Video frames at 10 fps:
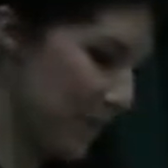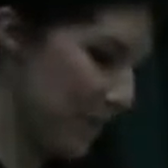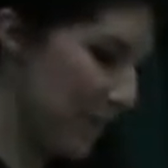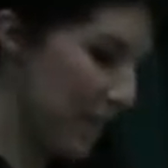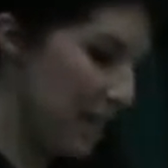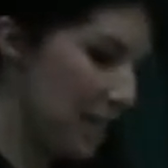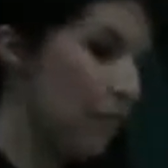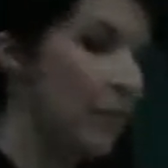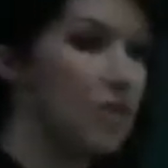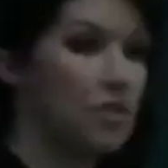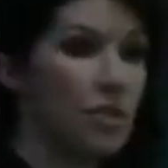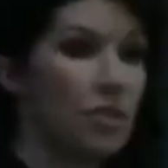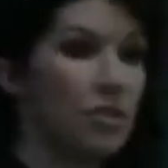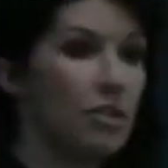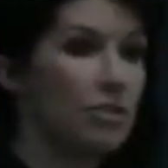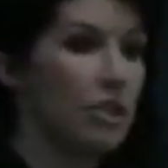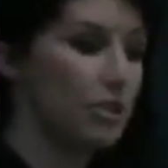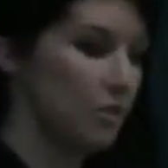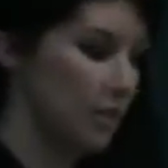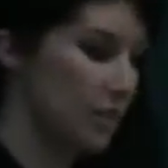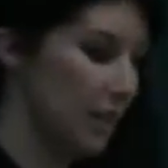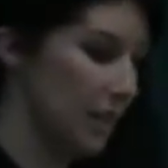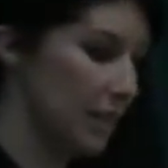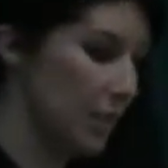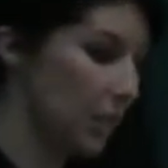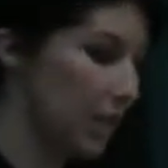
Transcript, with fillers: one take, that is, there are no cuts.